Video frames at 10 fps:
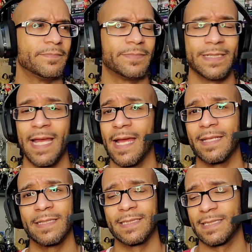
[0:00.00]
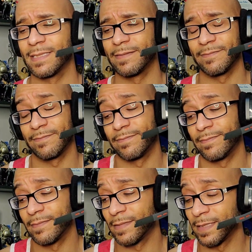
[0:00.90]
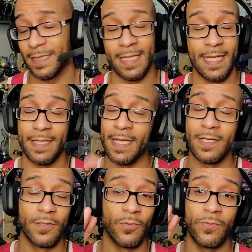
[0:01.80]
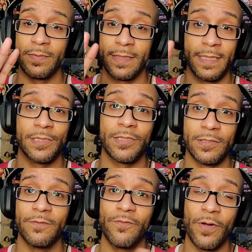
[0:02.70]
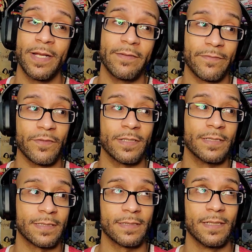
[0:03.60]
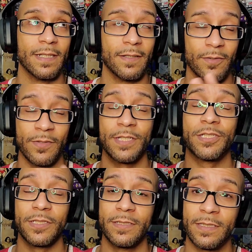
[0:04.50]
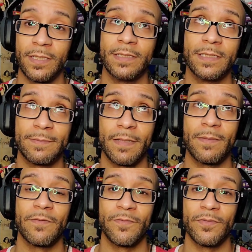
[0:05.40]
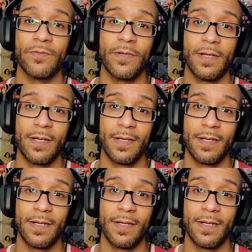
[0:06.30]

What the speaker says: But yeah, they should have waited for this or they should have done this pay-per-view